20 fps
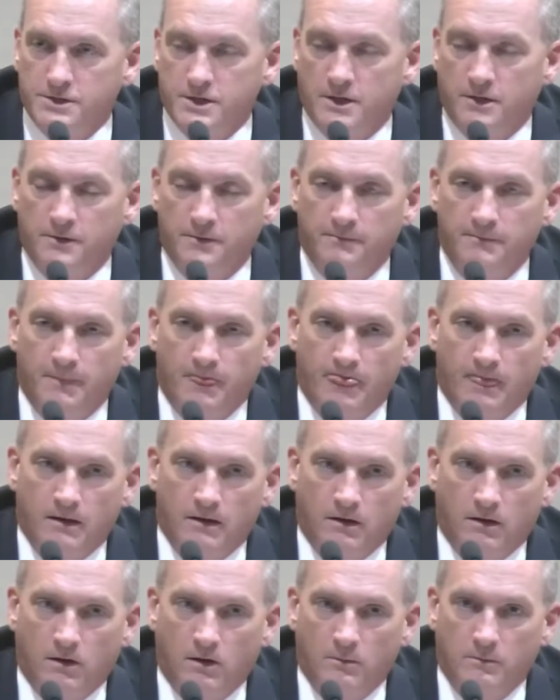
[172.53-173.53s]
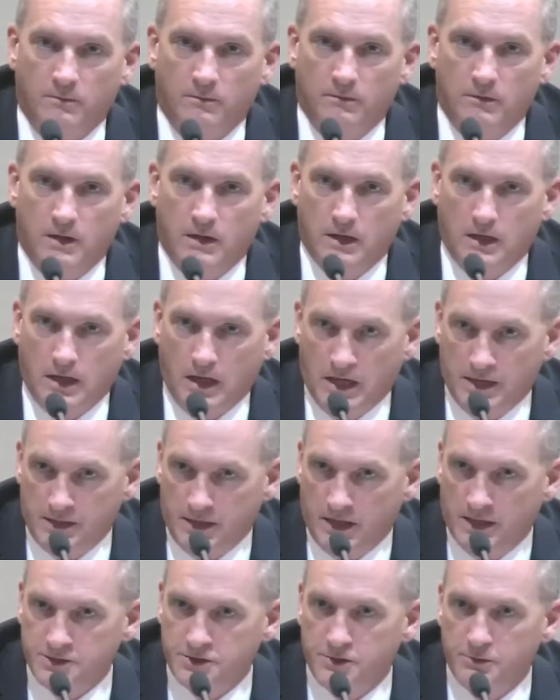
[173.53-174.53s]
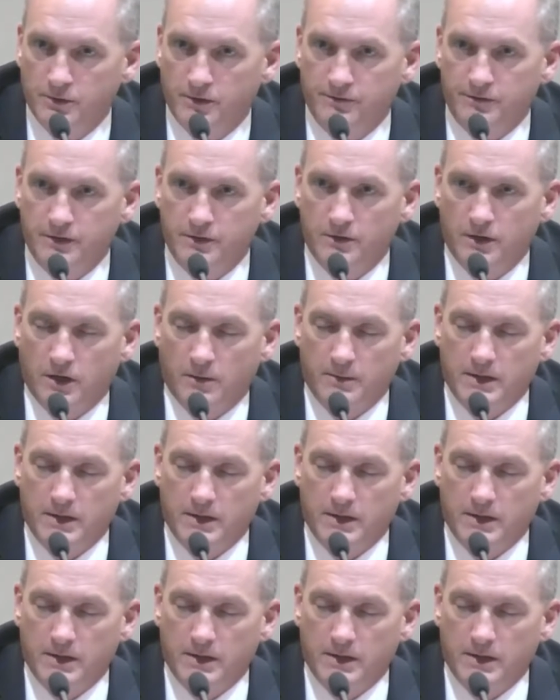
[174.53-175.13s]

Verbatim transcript: So um, as you review it,